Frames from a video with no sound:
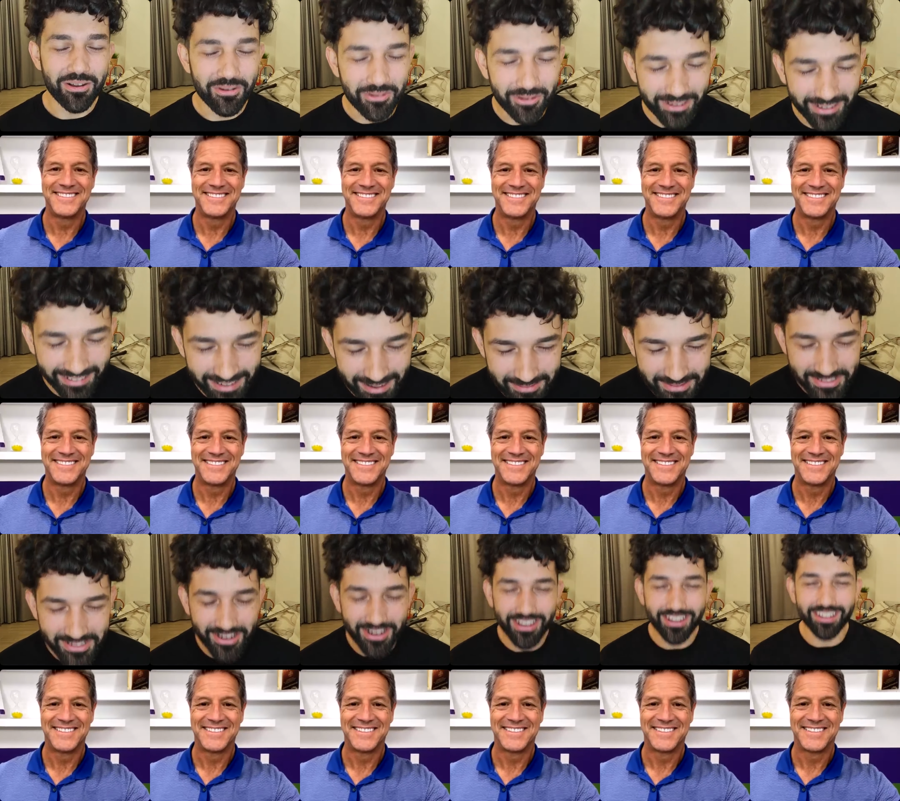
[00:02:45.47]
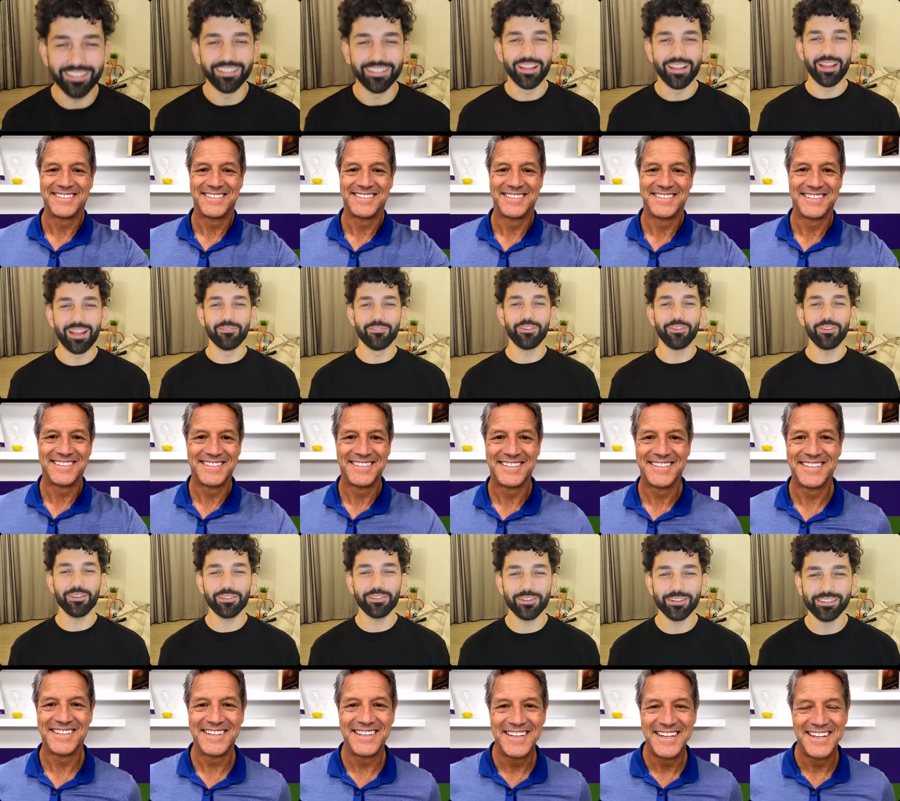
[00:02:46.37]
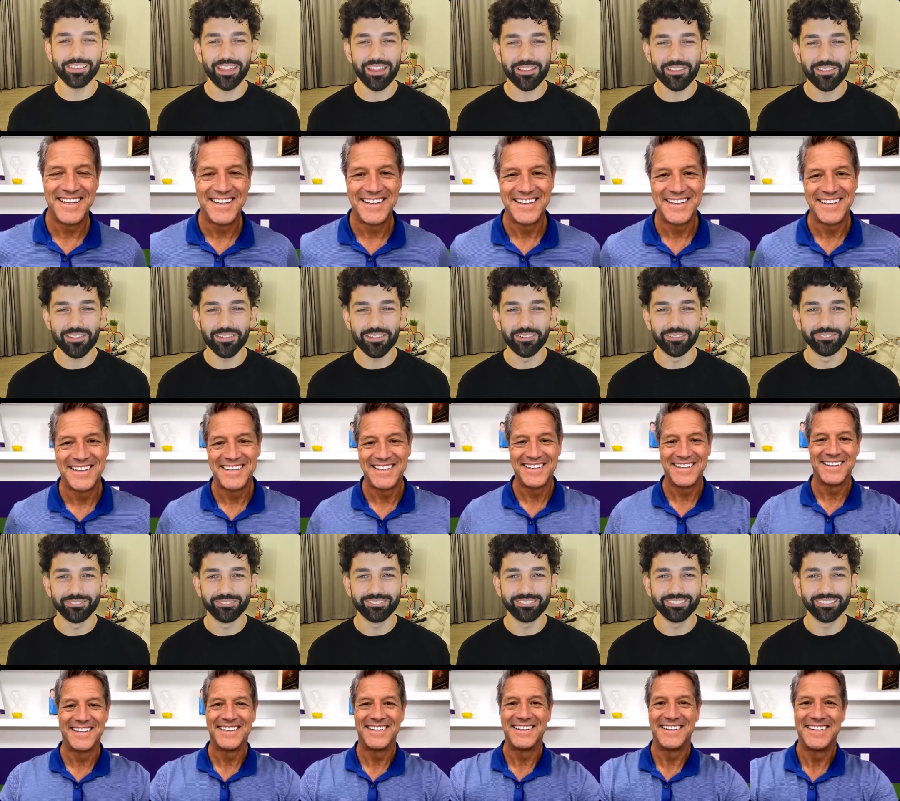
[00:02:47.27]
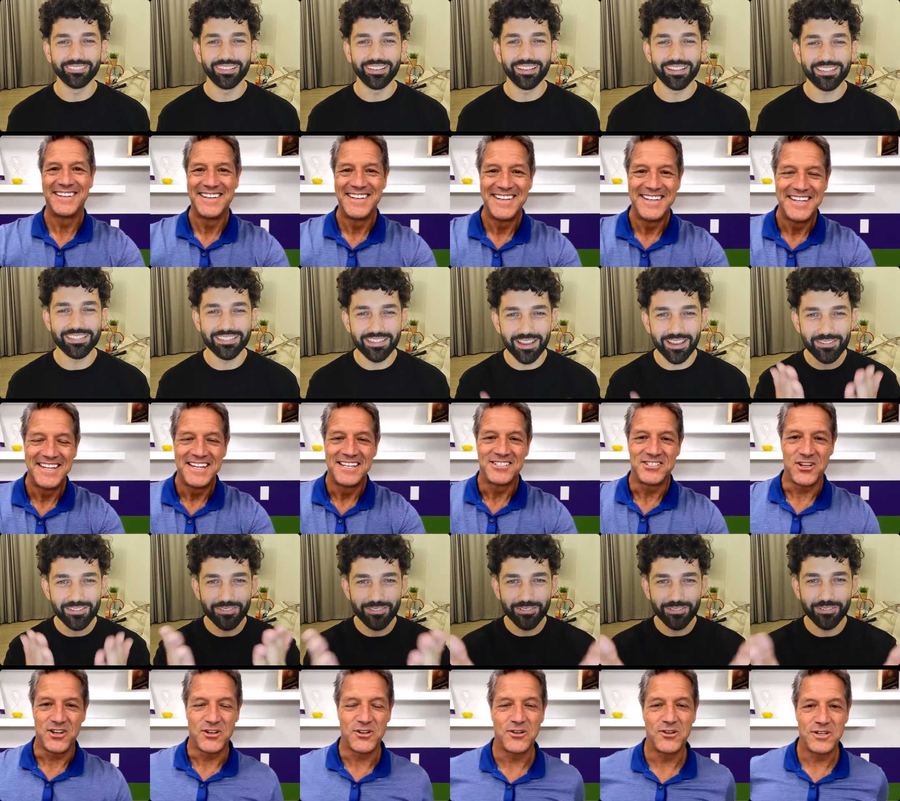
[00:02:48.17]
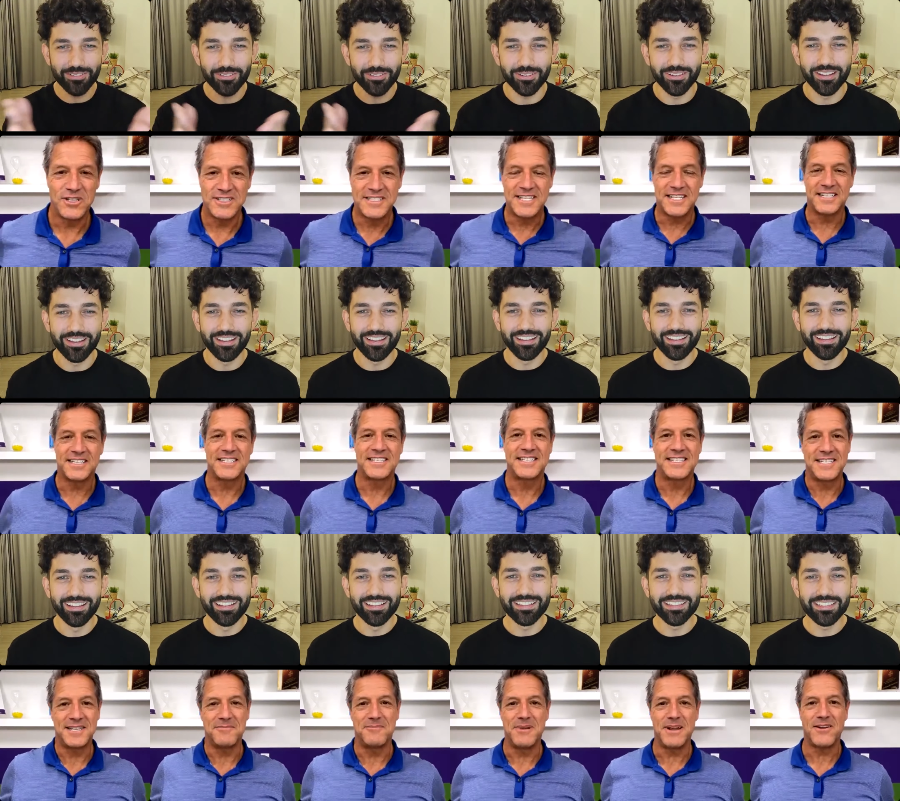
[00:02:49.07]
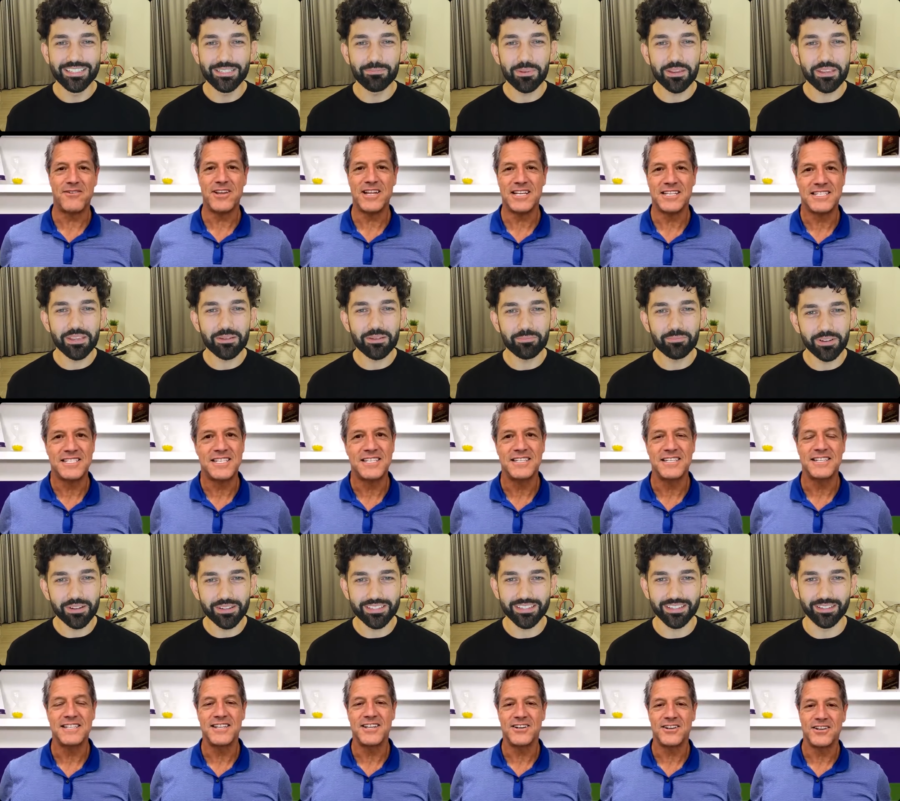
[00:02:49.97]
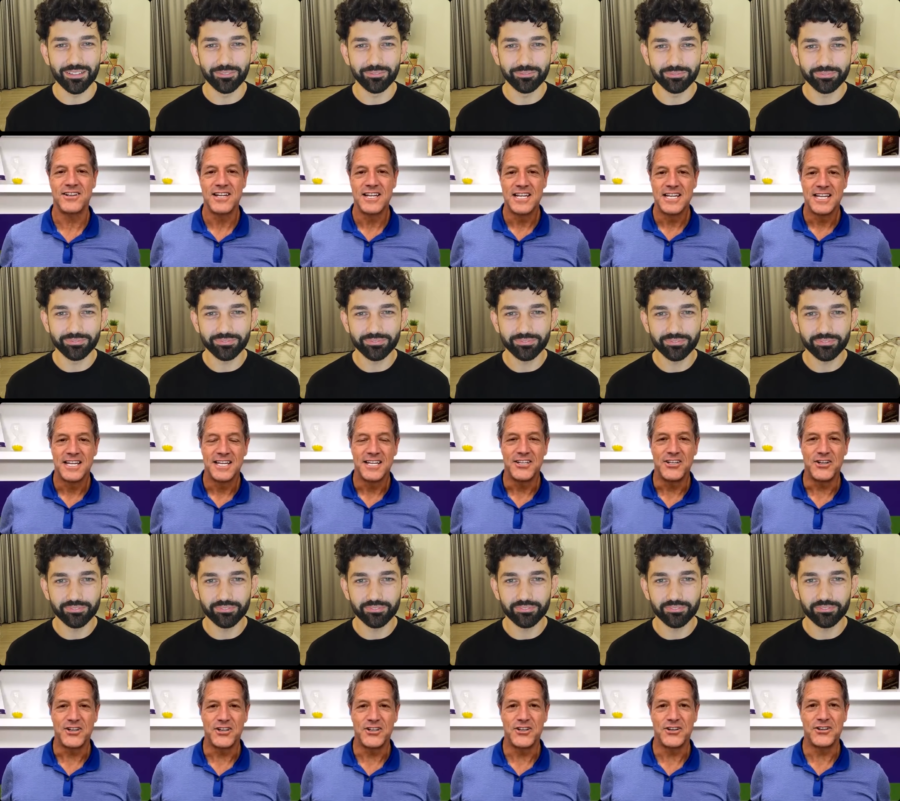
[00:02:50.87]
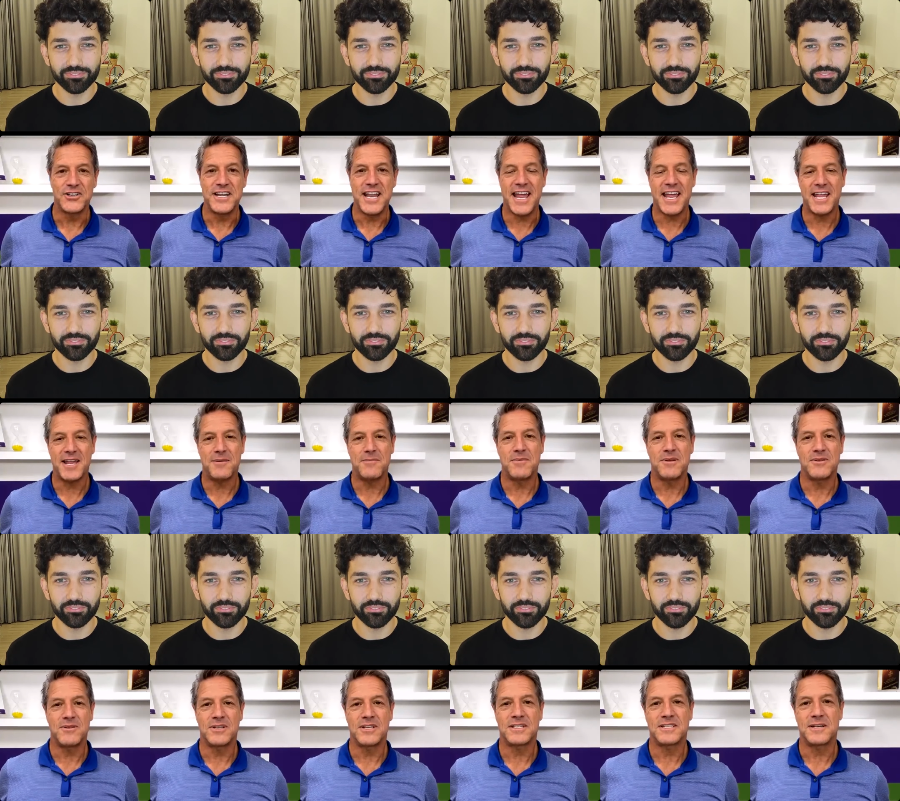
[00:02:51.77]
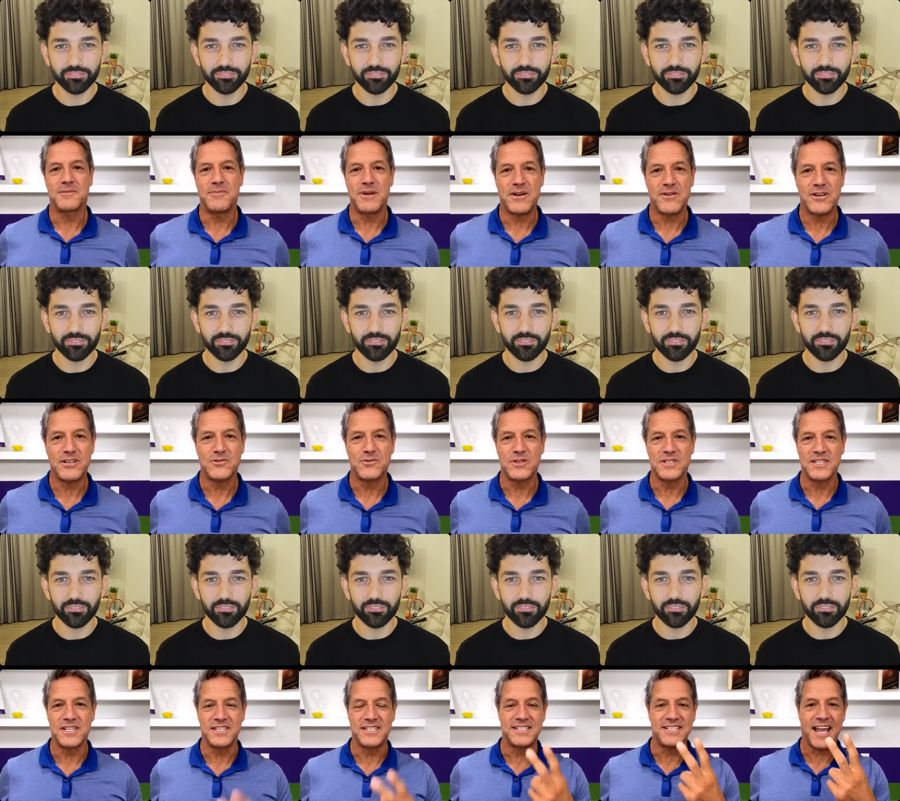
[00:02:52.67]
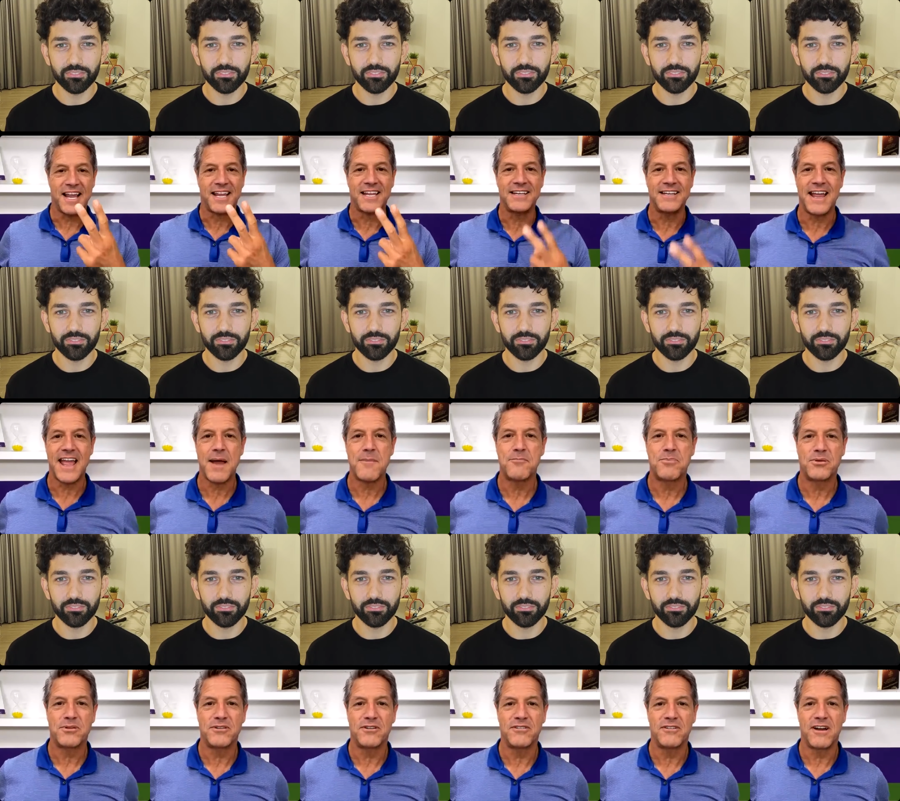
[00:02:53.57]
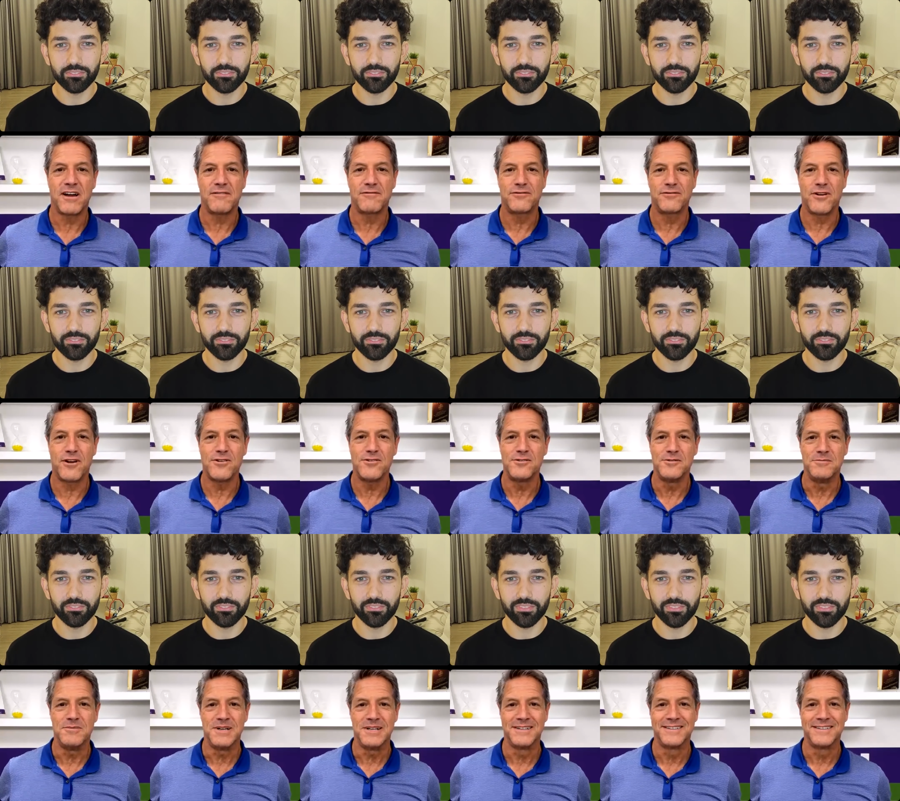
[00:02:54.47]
Speaker 1: Welcome, John. I'm very good, thank you. It's nice uh, to
Speaker 2: Tiberius. speak in person your your name uh, Tiberius was the second emperor of Rome.